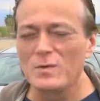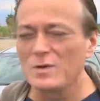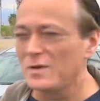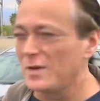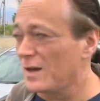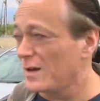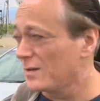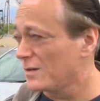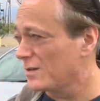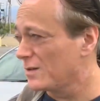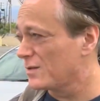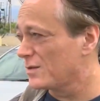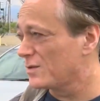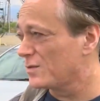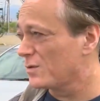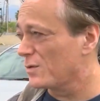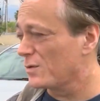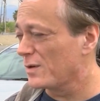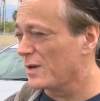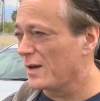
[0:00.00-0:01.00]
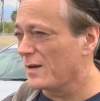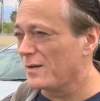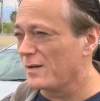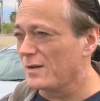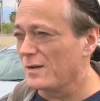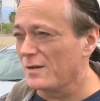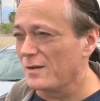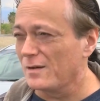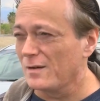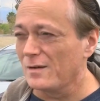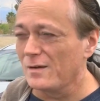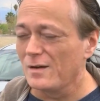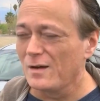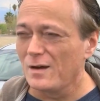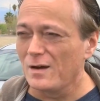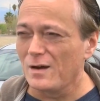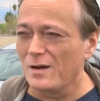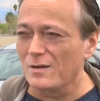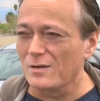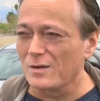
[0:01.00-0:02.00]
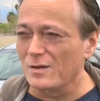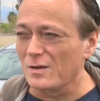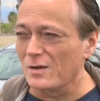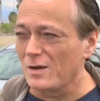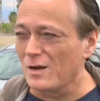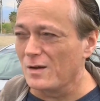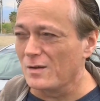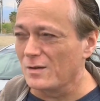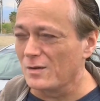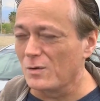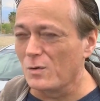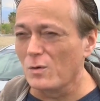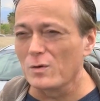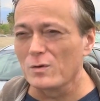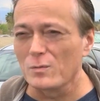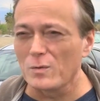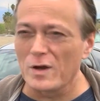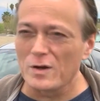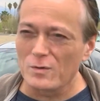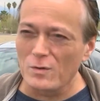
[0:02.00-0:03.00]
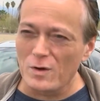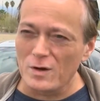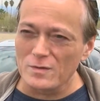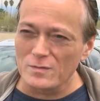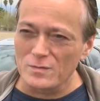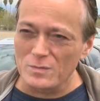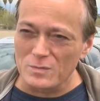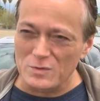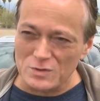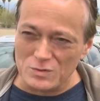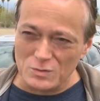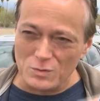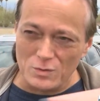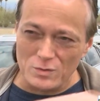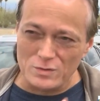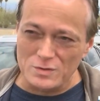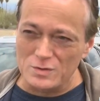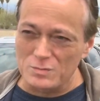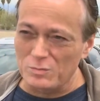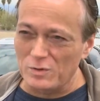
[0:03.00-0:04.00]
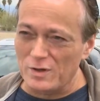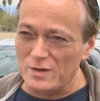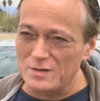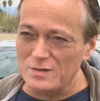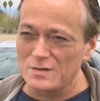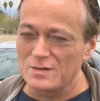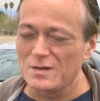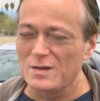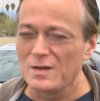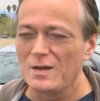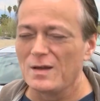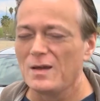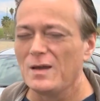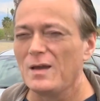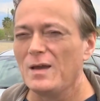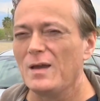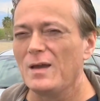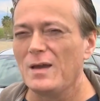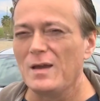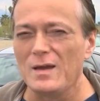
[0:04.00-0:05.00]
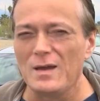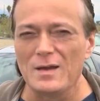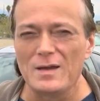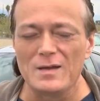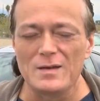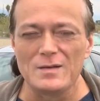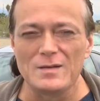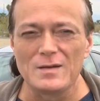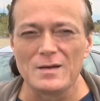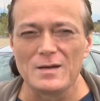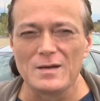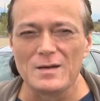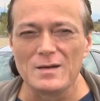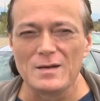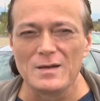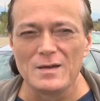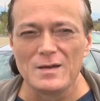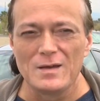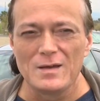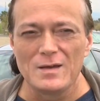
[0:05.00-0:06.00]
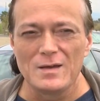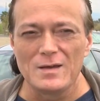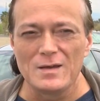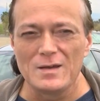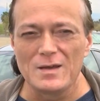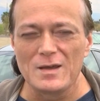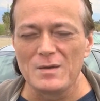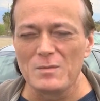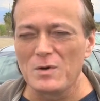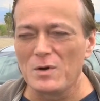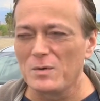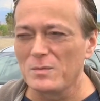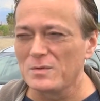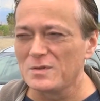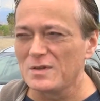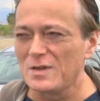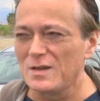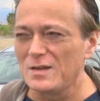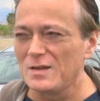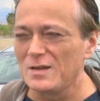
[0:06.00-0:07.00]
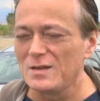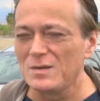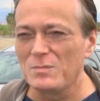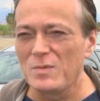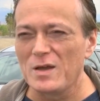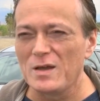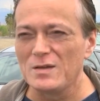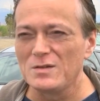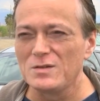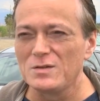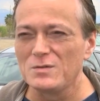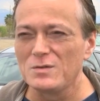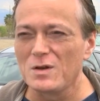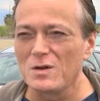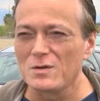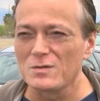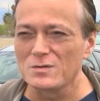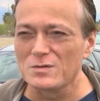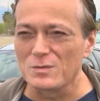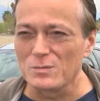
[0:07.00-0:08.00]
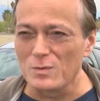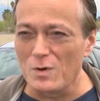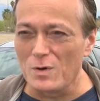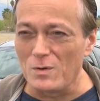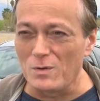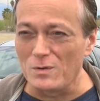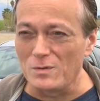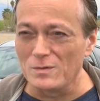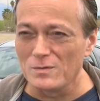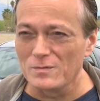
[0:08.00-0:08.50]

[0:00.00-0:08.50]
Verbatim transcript: went down to the store down here on the on the corner right across from the storage place and uh, he came home and said that he paid $2 a roll